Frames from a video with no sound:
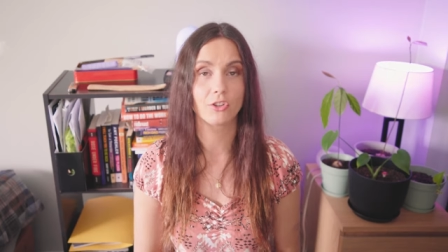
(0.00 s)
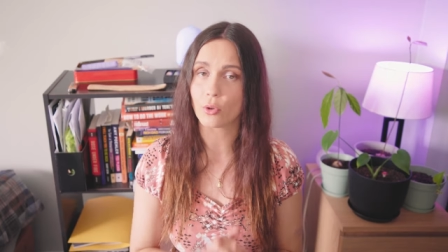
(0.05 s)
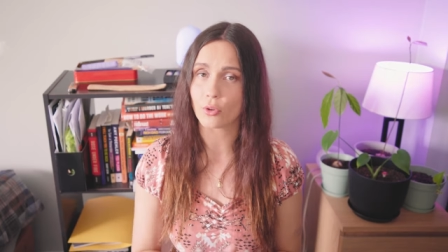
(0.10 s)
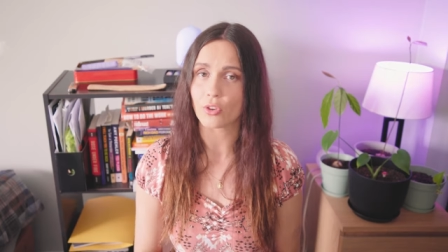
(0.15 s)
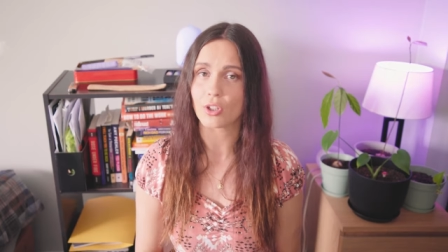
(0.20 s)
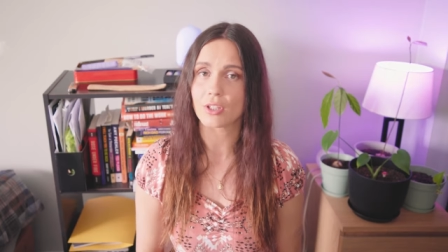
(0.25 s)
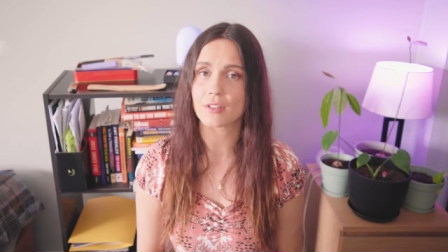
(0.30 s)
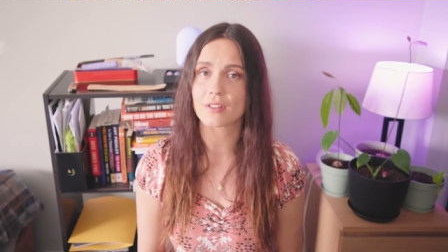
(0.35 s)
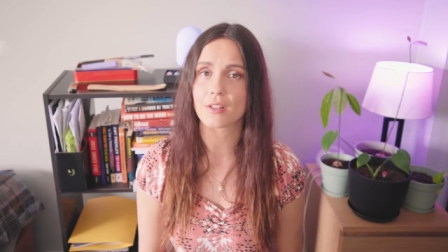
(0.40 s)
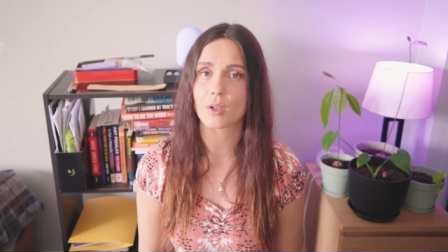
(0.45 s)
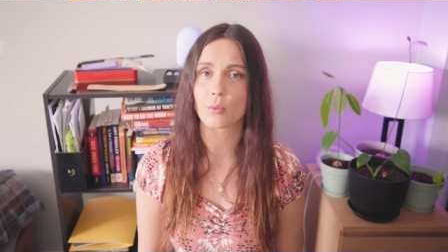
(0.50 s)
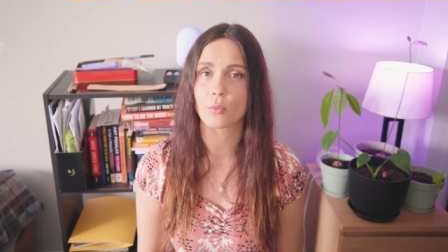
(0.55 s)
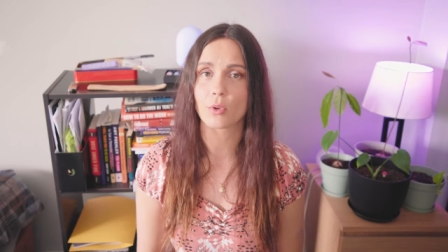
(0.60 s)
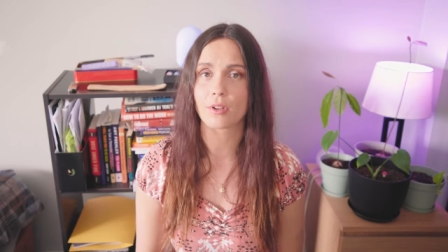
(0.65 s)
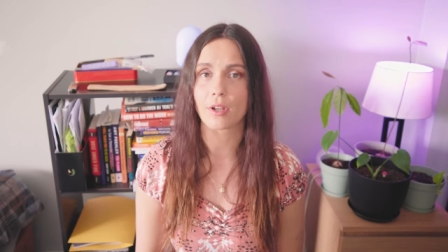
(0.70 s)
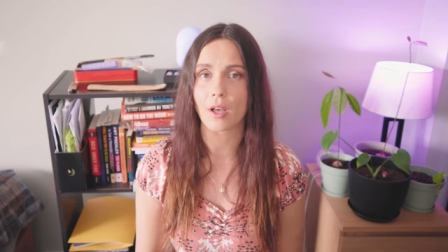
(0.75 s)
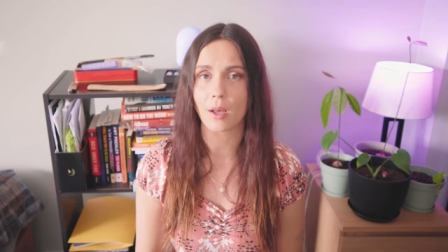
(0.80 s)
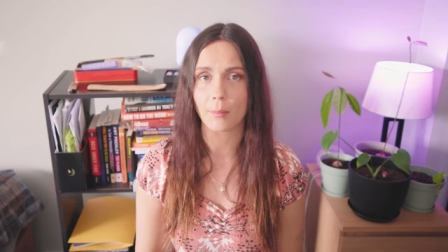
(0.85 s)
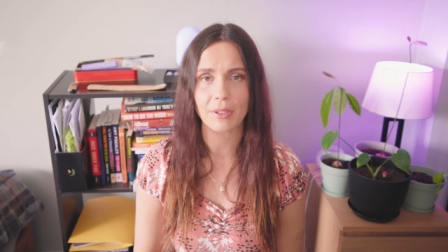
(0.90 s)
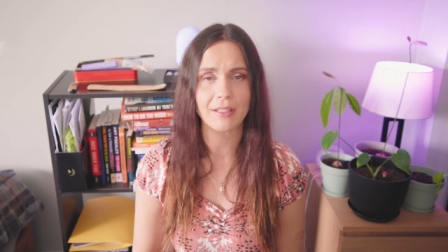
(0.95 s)
two things that
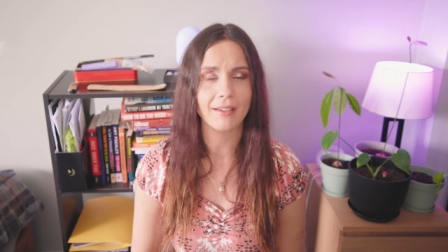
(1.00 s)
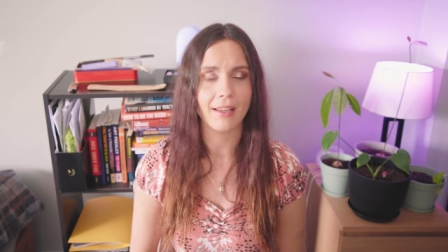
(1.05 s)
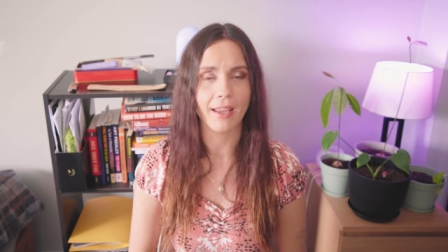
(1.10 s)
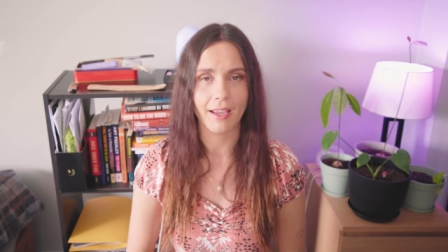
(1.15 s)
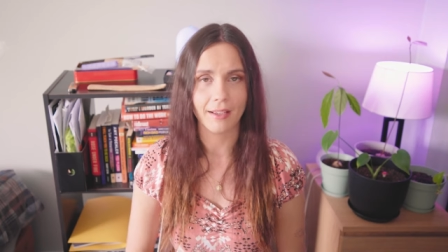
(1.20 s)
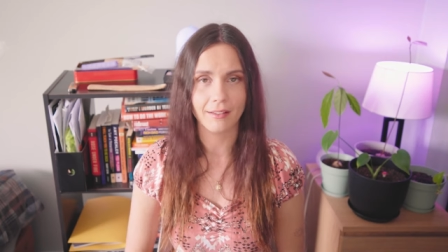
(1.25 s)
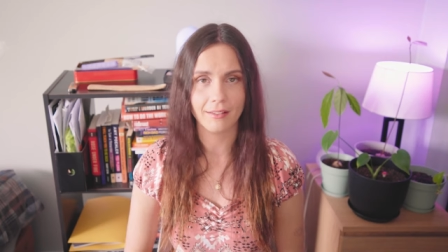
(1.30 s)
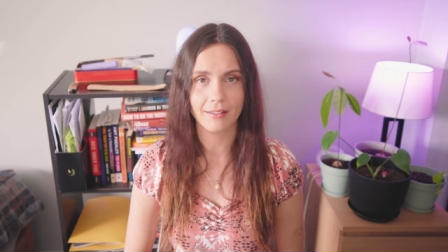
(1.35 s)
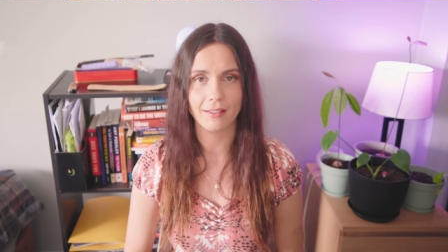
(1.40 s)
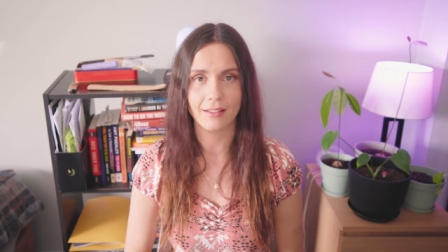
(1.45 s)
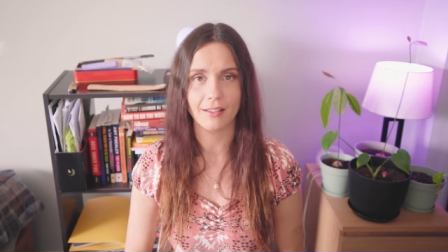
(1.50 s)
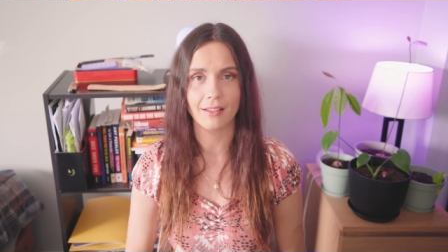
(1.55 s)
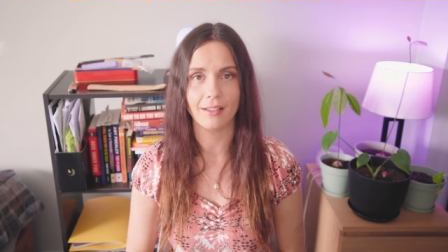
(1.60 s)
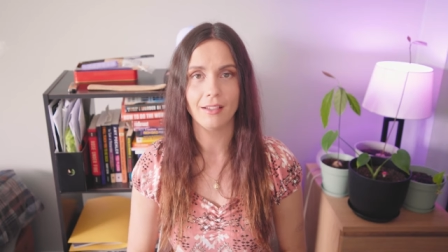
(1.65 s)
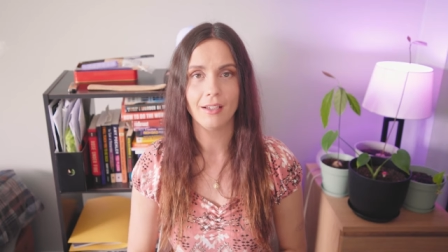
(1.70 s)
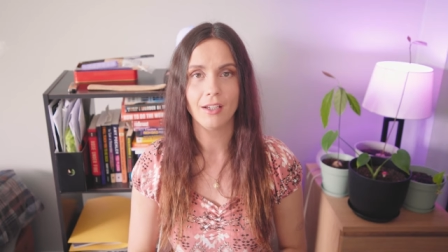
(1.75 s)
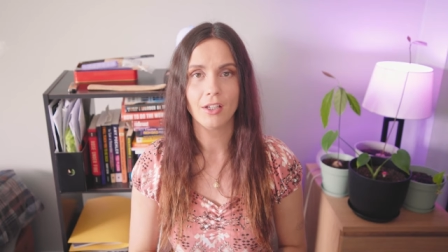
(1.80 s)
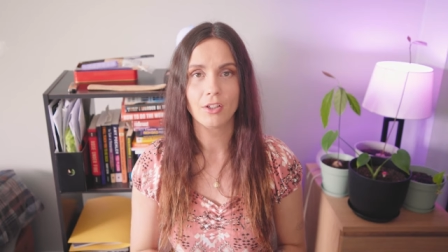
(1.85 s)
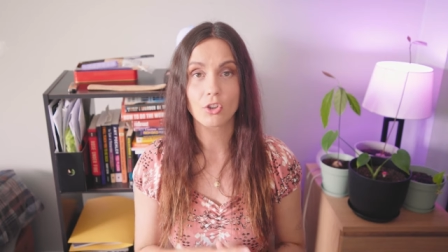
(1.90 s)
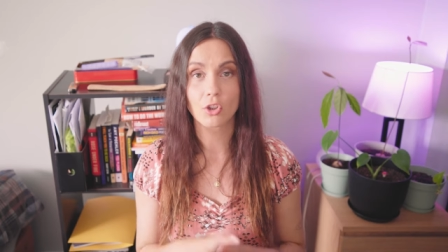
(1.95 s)
would come in
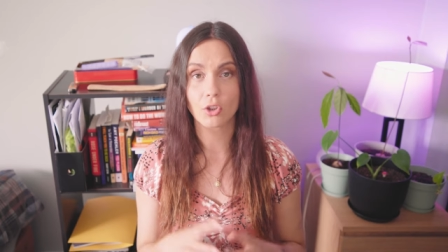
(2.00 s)
handy